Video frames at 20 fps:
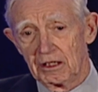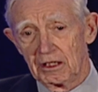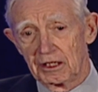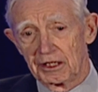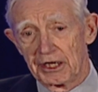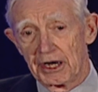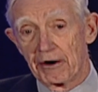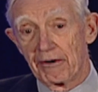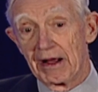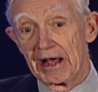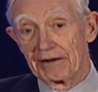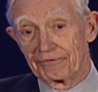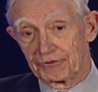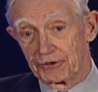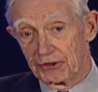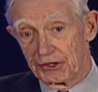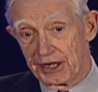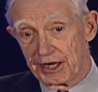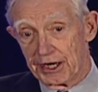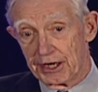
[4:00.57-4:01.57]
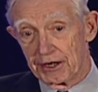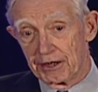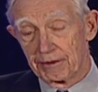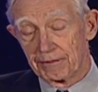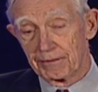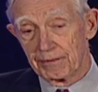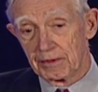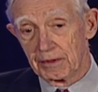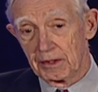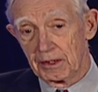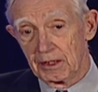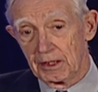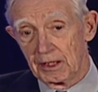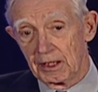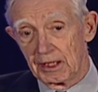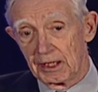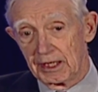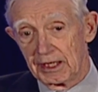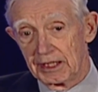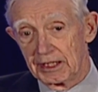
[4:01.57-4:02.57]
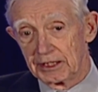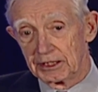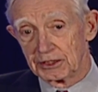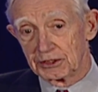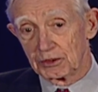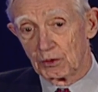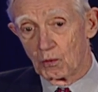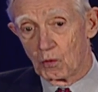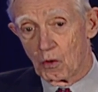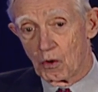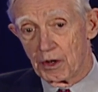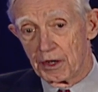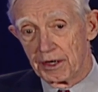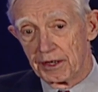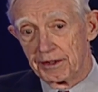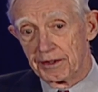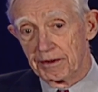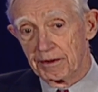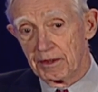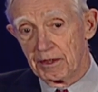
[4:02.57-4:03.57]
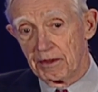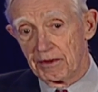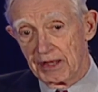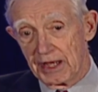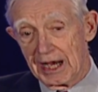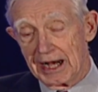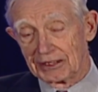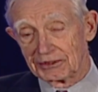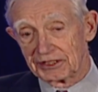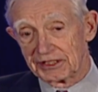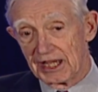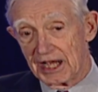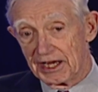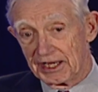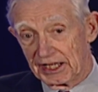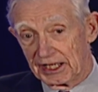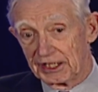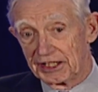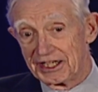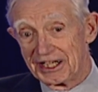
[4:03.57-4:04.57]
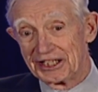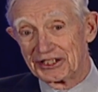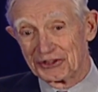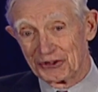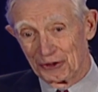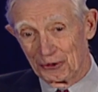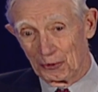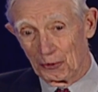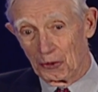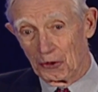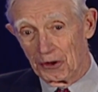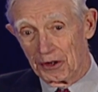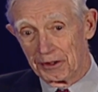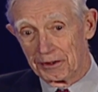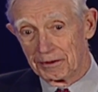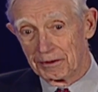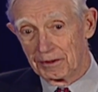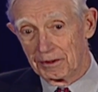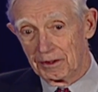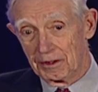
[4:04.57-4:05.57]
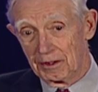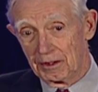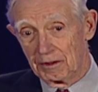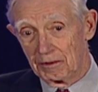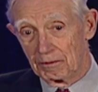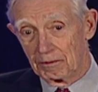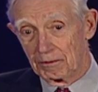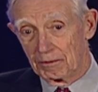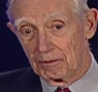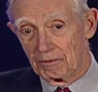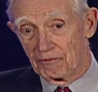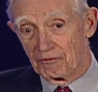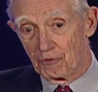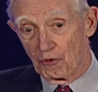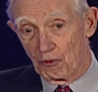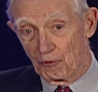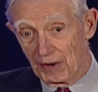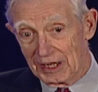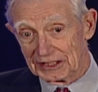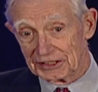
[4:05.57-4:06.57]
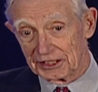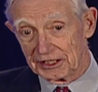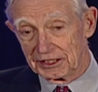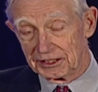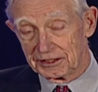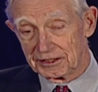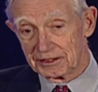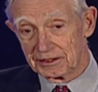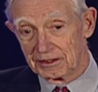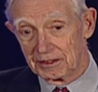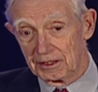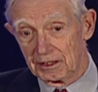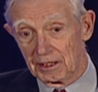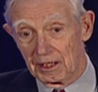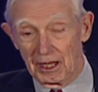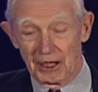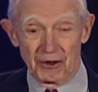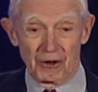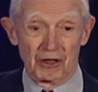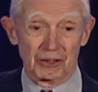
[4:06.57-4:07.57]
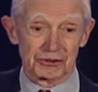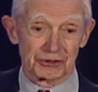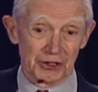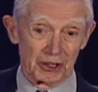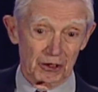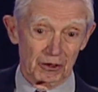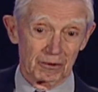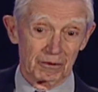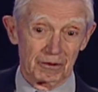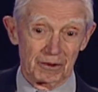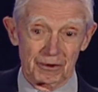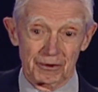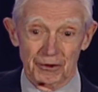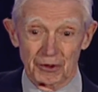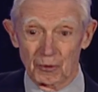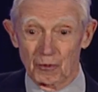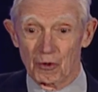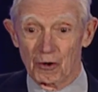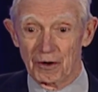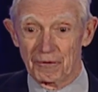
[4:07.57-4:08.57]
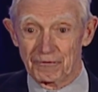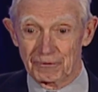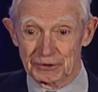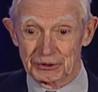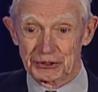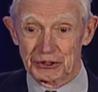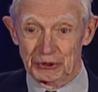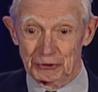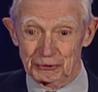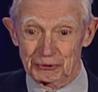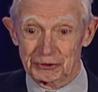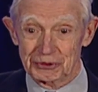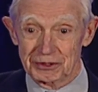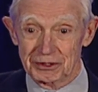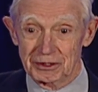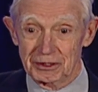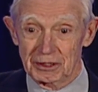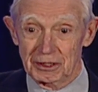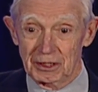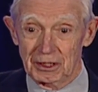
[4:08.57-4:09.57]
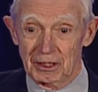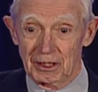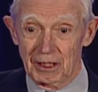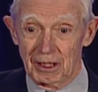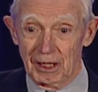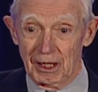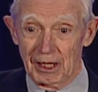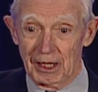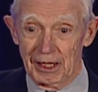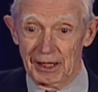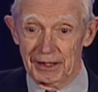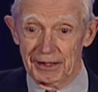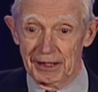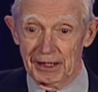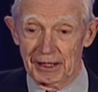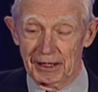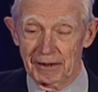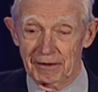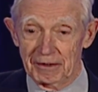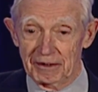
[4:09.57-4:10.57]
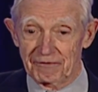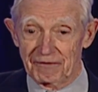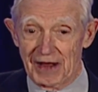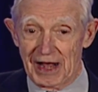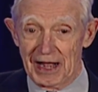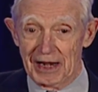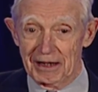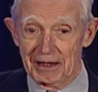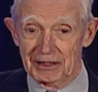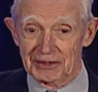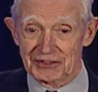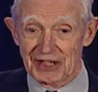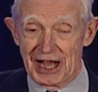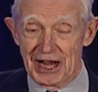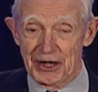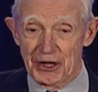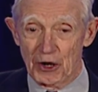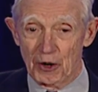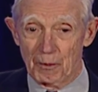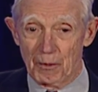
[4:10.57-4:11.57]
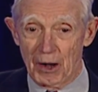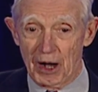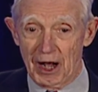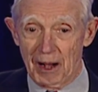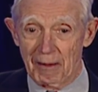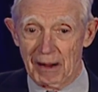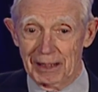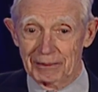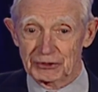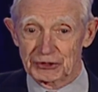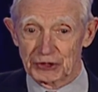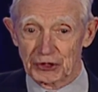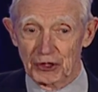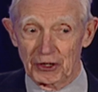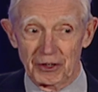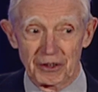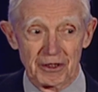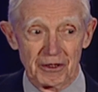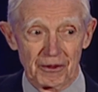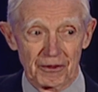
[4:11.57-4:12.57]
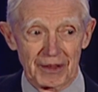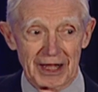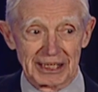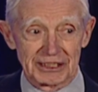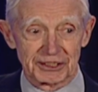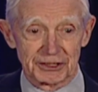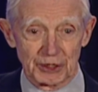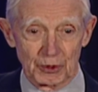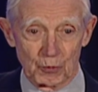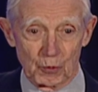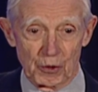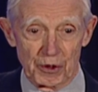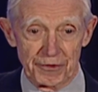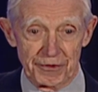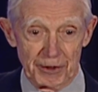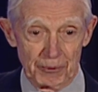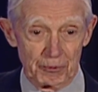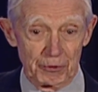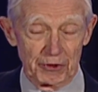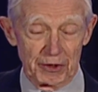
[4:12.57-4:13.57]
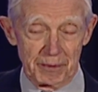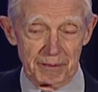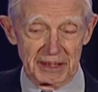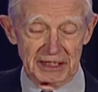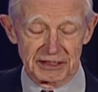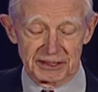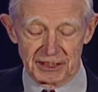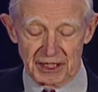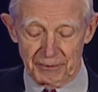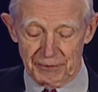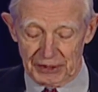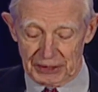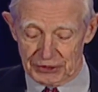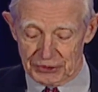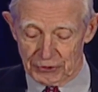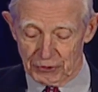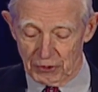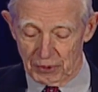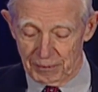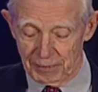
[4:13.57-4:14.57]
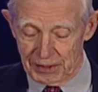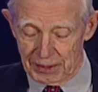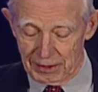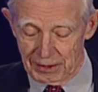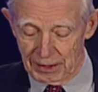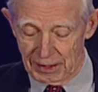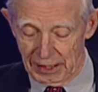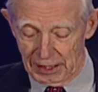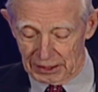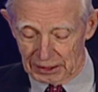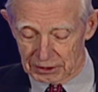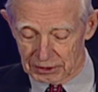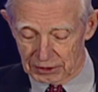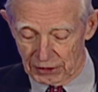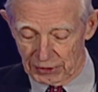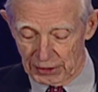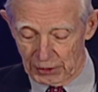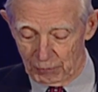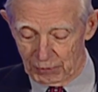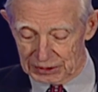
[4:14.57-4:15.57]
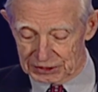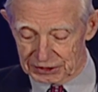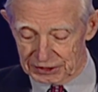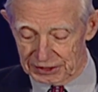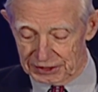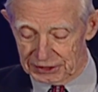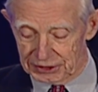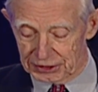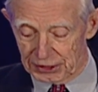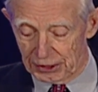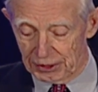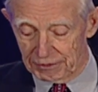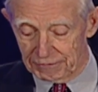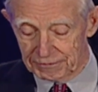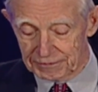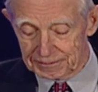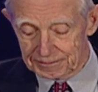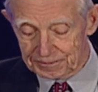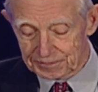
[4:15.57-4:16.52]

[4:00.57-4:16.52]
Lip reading: year after year, he is awarded the Outstanding Teacher Award for residents and also the award for students. And as I know Bob, I'm sure that's the award that really means something to him and clearly richly deserved.